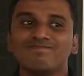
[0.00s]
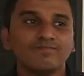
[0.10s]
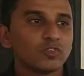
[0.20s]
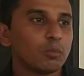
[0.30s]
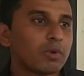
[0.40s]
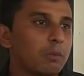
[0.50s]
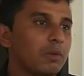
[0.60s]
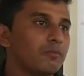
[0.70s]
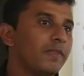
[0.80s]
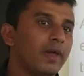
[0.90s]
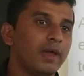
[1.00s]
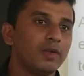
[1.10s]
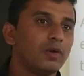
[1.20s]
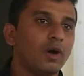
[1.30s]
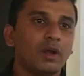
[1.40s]
some problem with the
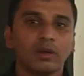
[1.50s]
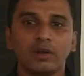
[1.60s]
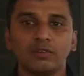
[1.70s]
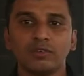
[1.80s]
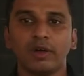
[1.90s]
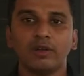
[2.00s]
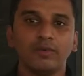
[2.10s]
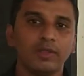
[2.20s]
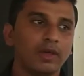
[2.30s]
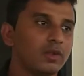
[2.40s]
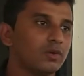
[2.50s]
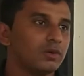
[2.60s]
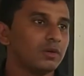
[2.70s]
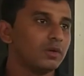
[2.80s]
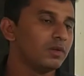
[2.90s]
organs or with
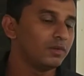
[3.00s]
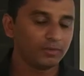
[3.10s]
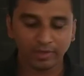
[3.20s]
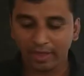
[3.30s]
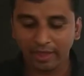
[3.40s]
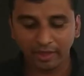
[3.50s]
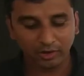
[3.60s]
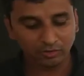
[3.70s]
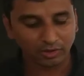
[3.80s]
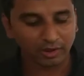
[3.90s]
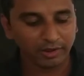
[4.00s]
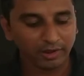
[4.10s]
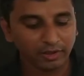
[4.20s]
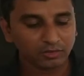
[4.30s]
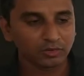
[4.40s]
the hands or
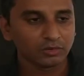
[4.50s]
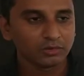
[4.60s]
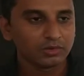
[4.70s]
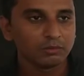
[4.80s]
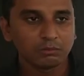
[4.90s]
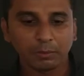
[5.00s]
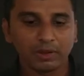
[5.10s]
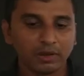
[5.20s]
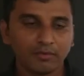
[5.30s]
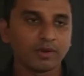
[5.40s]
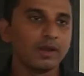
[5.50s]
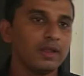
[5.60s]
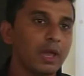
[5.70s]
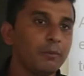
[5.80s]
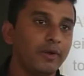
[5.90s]
legs, maybe
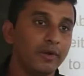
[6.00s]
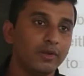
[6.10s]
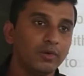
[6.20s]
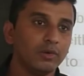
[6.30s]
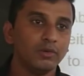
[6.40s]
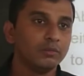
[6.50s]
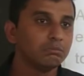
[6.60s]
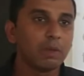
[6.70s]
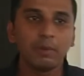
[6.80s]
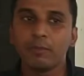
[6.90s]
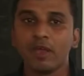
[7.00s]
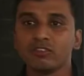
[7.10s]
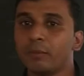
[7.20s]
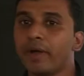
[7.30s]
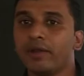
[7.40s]
differently abled. Maybe
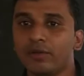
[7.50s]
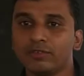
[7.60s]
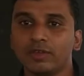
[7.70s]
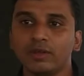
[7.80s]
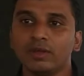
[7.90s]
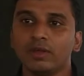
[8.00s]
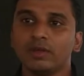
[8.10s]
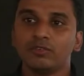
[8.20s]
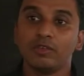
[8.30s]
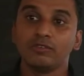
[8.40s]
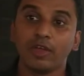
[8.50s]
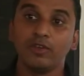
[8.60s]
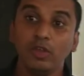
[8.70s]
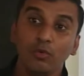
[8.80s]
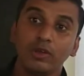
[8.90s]
because of that reason, since I
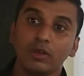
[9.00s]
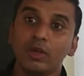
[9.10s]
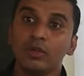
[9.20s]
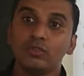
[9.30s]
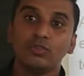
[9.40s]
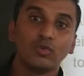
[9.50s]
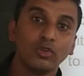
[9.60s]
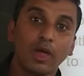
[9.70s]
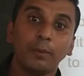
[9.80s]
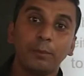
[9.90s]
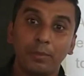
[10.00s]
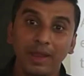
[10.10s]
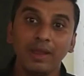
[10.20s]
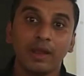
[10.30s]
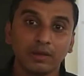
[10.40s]
knew it through the
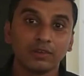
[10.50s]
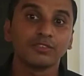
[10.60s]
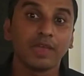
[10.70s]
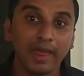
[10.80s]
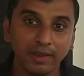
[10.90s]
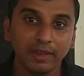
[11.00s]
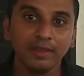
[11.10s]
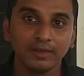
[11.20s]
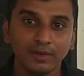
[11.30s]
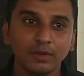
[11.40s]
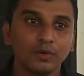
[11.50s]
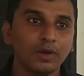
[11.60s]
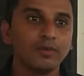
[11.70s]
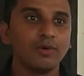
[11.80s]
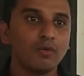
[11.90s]
prenatal scanning,
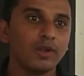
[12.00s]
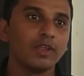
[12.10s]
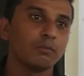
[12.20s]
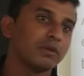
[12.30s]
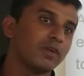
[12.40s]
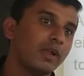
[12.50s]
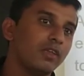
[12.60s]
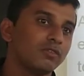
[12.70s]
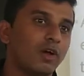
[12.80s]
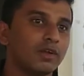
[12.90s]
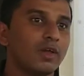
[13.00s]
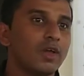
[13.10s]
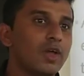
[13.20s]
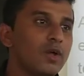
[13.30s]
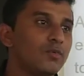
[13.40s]
I found it that my child is not
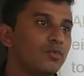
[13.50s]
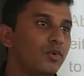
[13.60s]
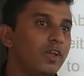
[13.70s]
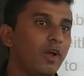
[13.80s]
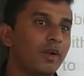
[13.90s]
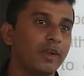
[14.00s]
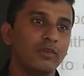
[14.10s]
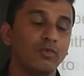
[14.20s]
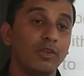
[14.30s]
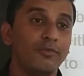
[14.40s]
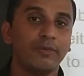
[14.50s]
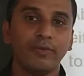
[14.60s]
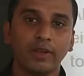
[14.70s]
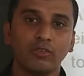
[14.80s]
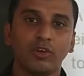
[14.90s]
fully all right, fully
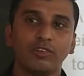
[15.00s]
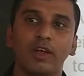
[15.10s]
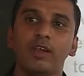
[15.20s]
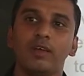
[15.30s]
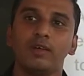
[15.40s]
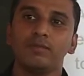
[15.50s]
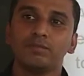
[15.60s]
perfect. So I shall